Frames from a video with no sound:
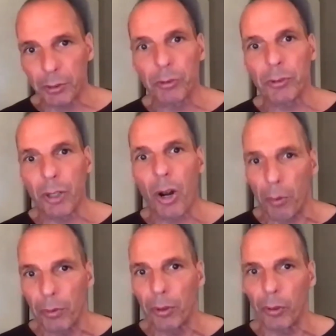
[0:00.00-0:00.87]
would
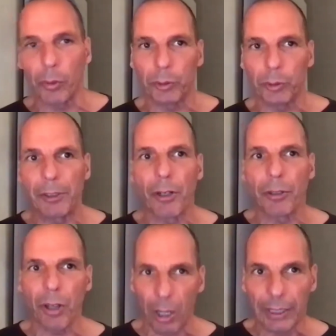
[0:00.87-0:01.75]
grow or could be
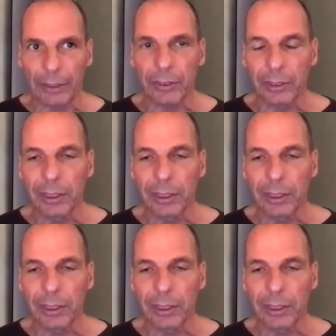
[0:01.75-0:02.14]
grown on it.